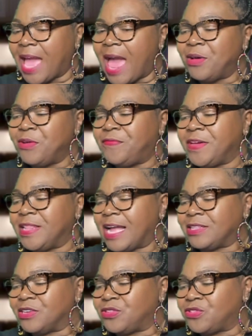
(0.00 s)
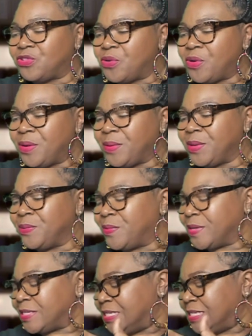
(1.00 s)
I don't feel like the story
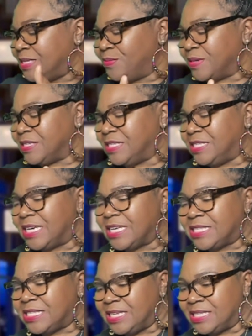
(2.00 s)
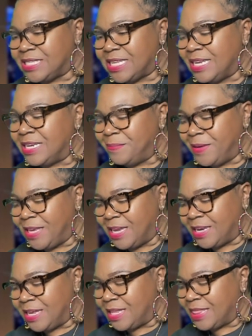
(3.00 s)
was Jussie's in the beginning.